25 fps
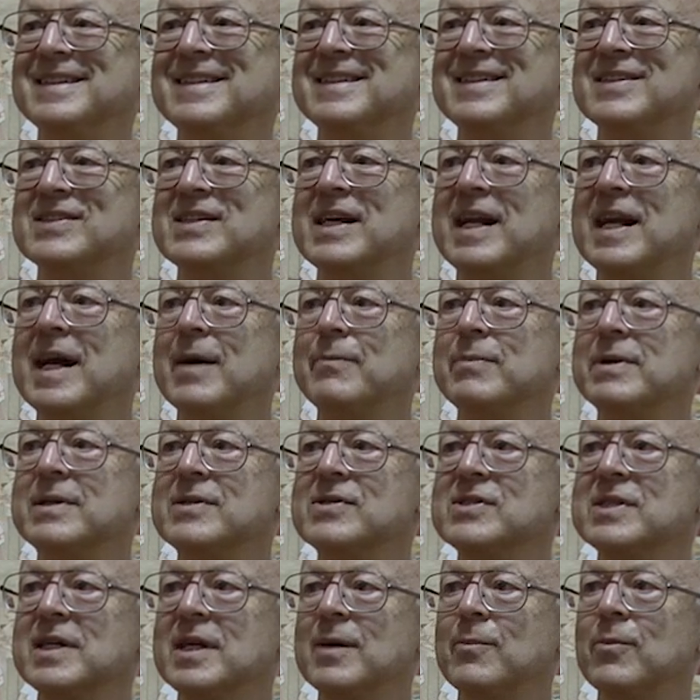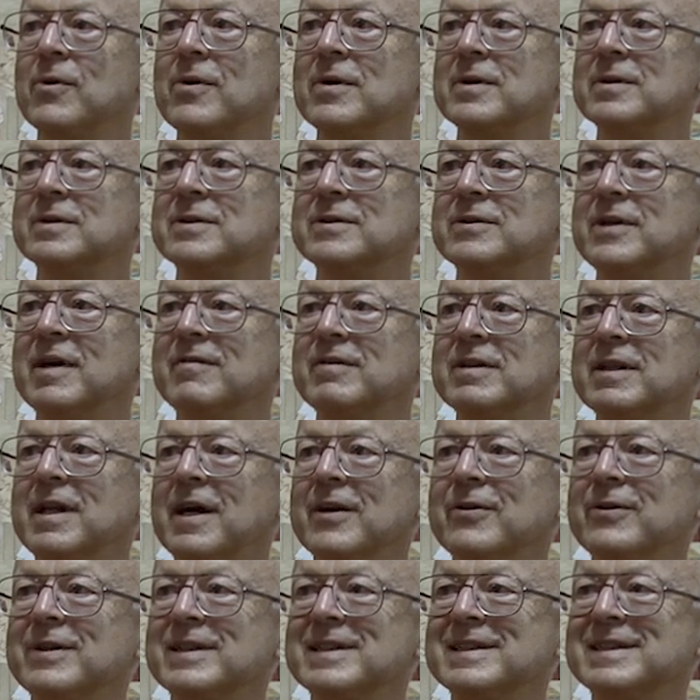Does that happen in Singapore? Do you have a
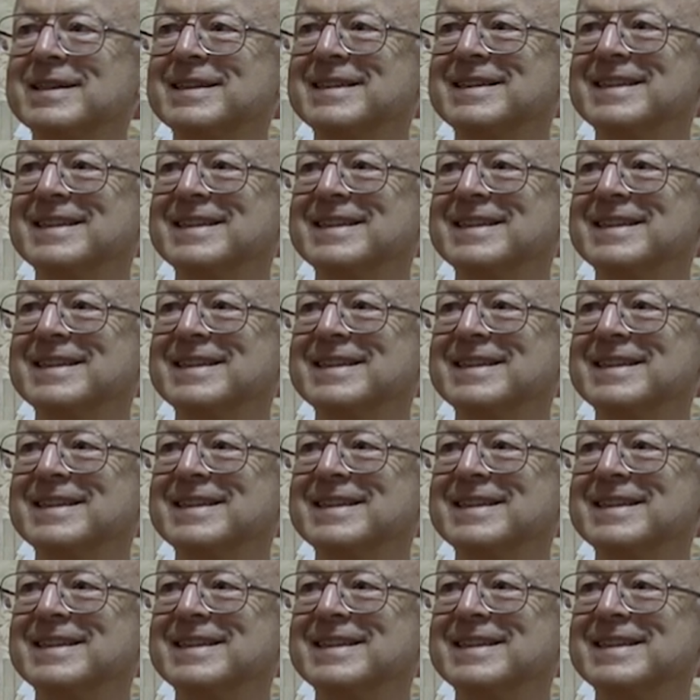lottery?